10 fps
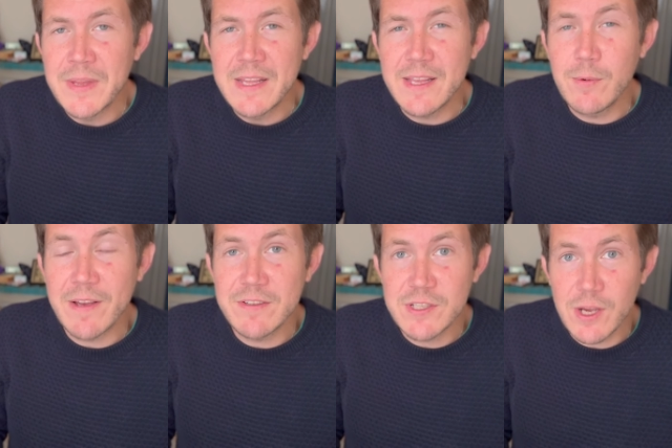Then we have
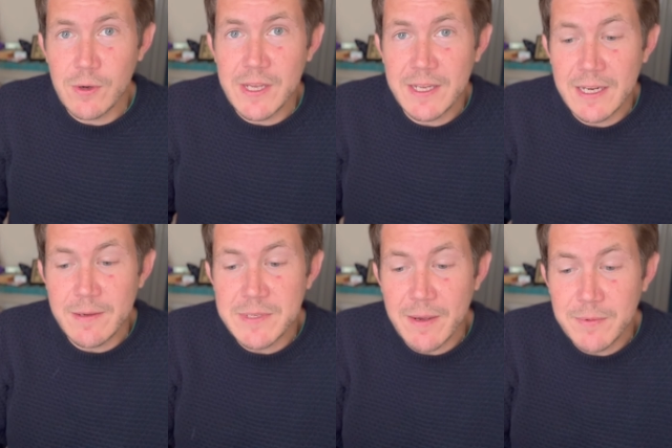a solar
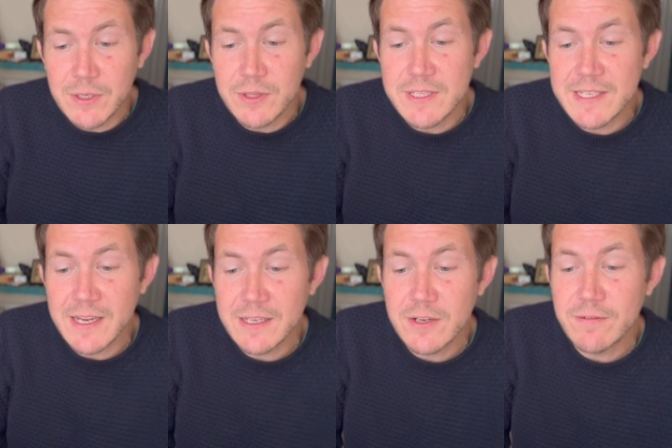eclipse happening on the
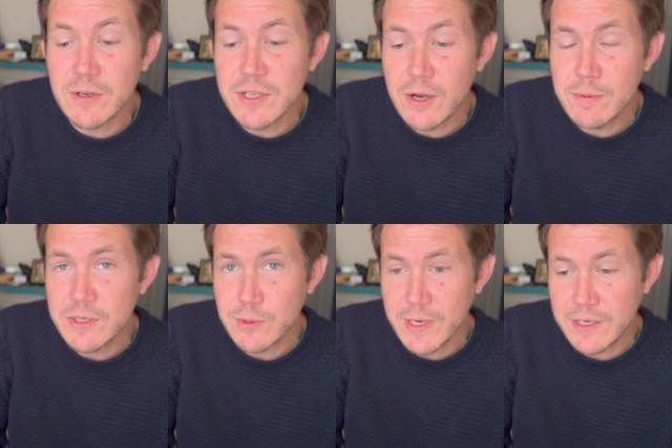2nd of October
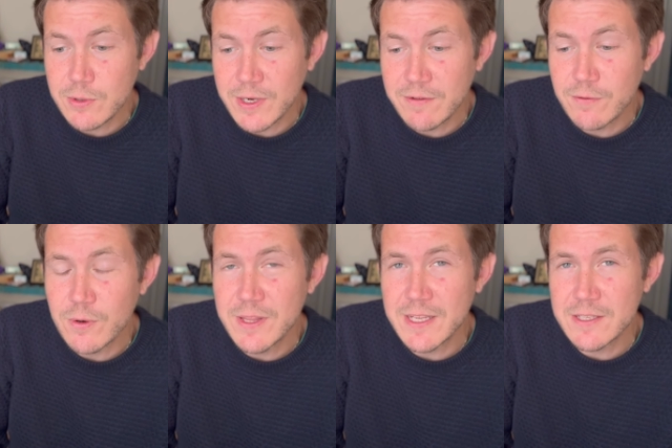2024,
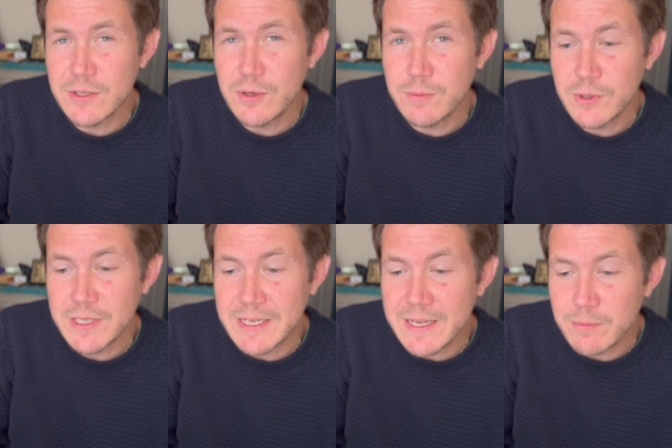and that's a new moon
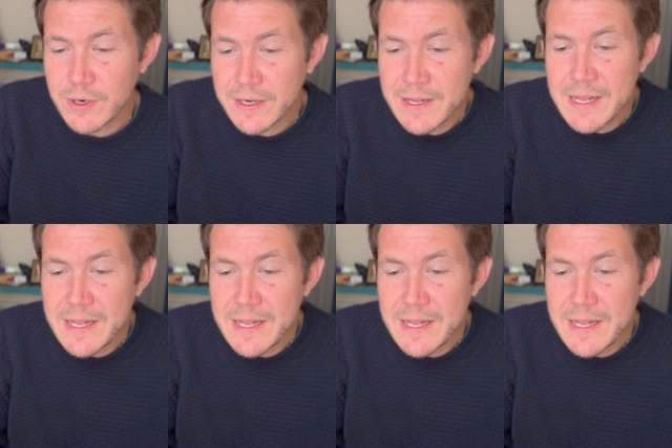in Libra.